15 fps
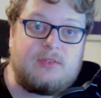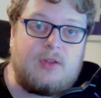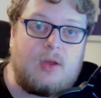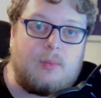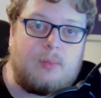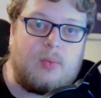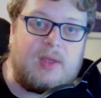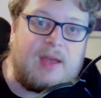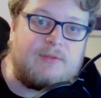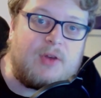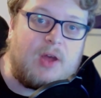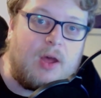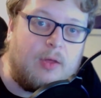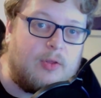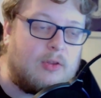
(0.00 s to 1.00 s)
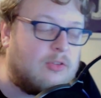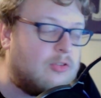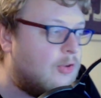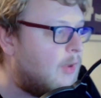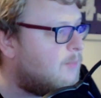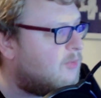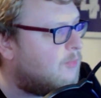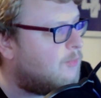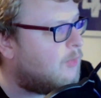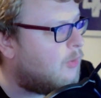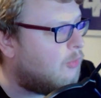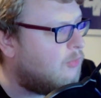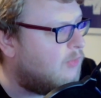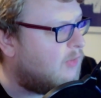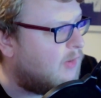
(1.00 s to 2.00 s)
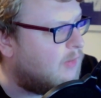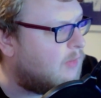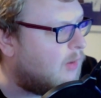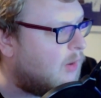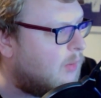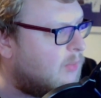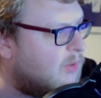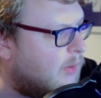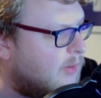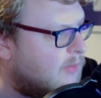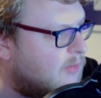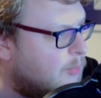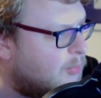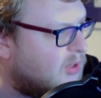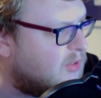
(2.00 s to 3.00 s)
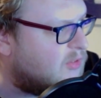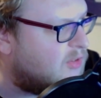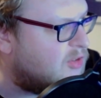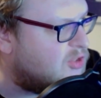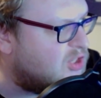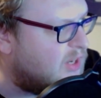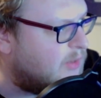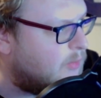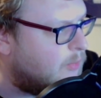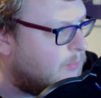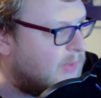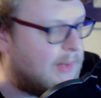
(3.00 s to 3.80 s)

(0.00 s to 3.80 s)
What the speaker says: up, we have other types of content that I would like to bring to the channel.